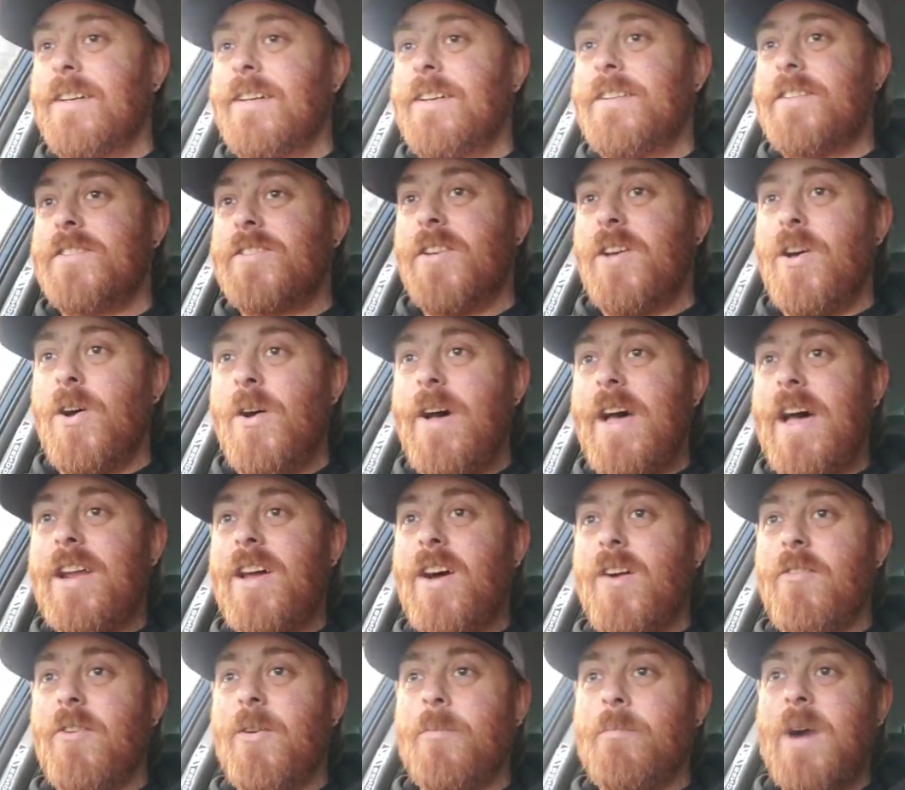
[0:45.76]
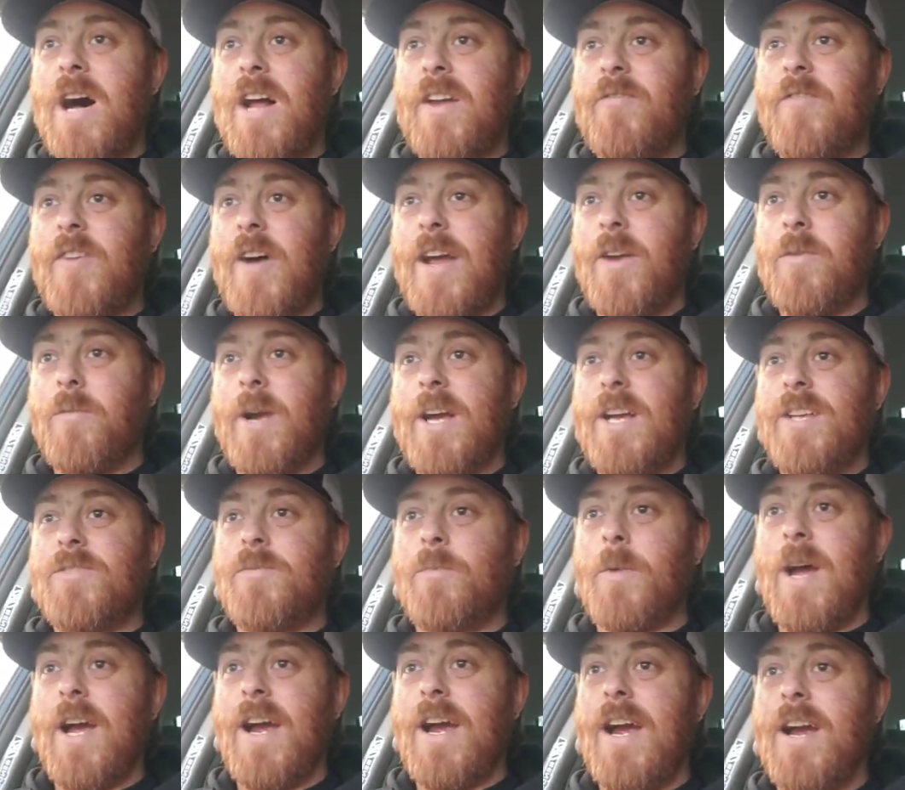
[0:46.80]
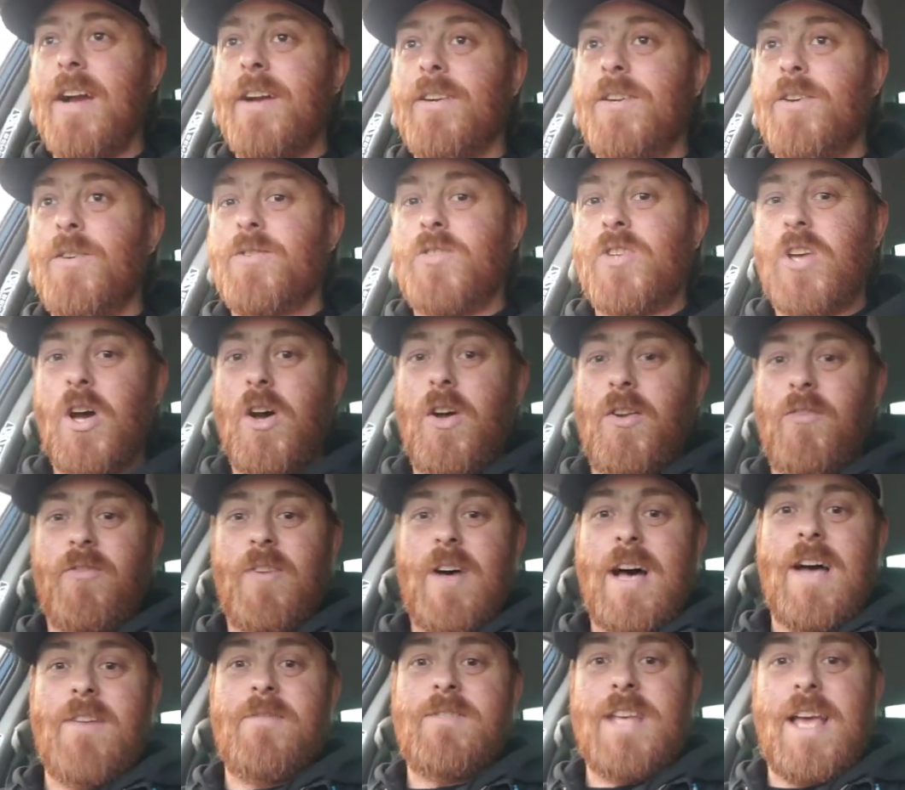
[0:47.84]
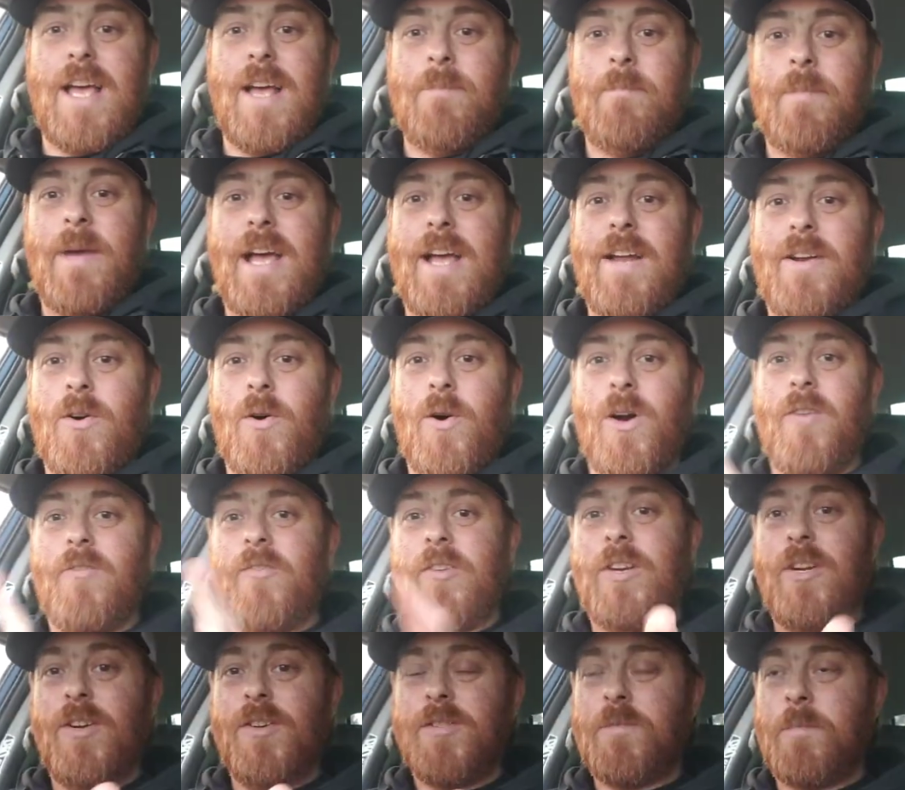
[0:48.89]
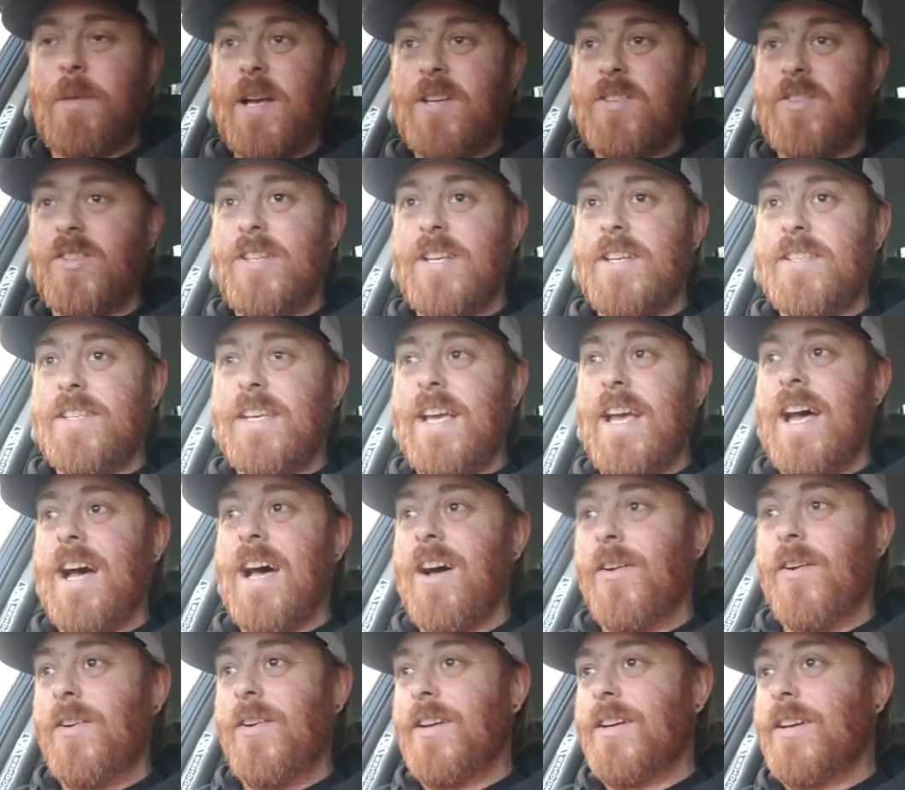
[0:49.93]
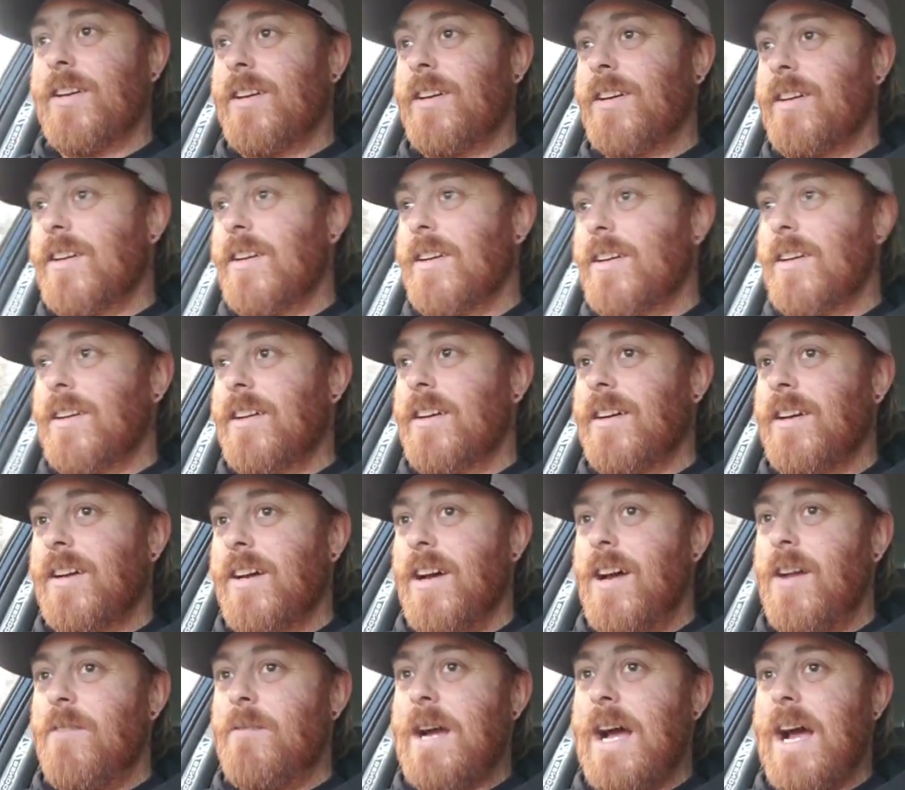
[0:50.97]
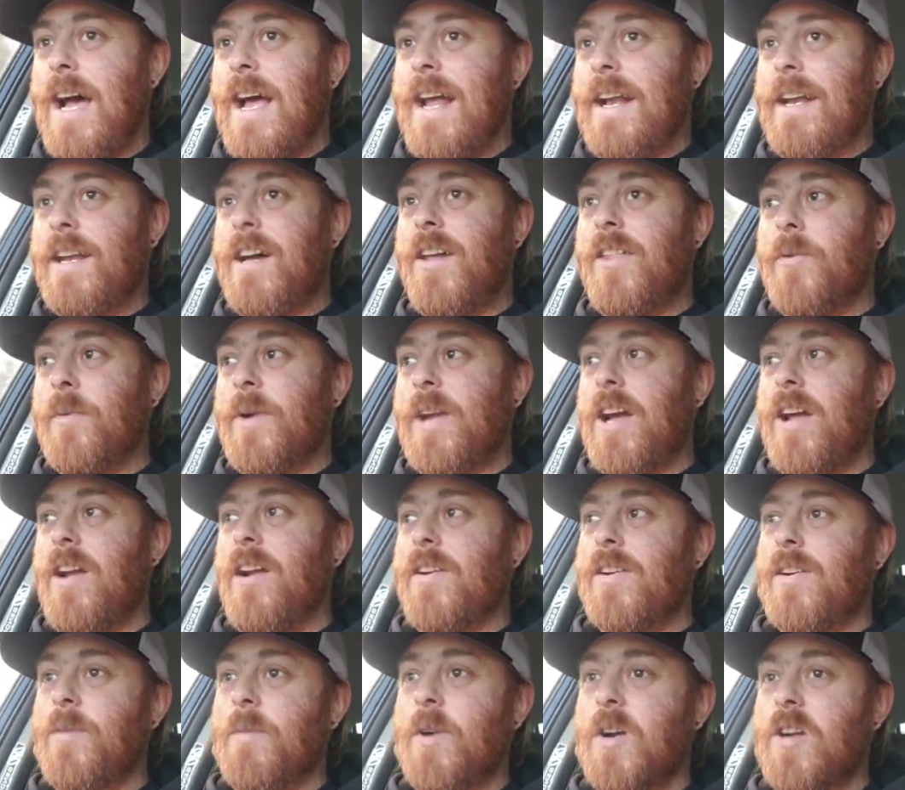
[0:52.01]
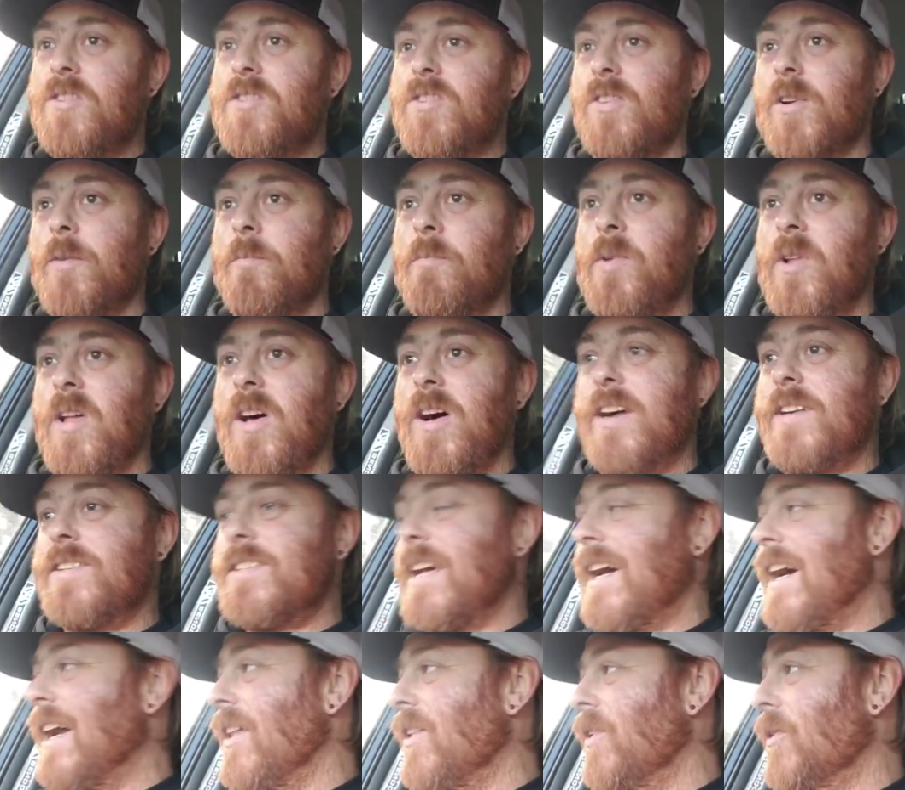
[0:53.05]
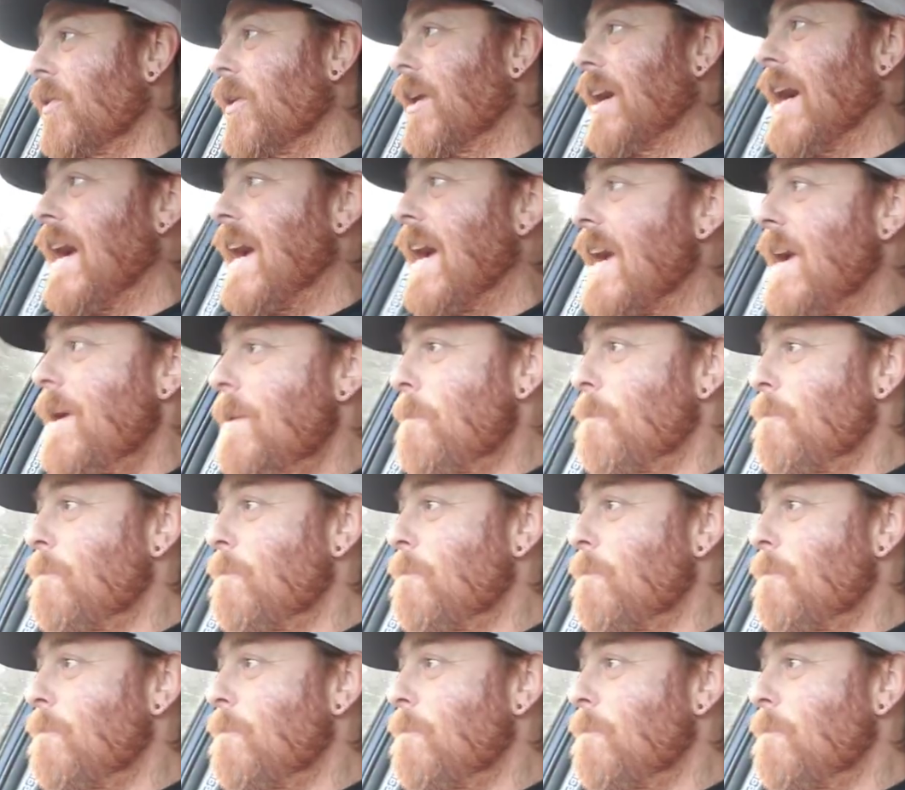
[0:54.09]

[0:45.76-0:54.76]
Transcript: So head over to Modified Racewear and use code 510BENDOR for your special discount. All right, now that we got our commercial and plugs out of the way,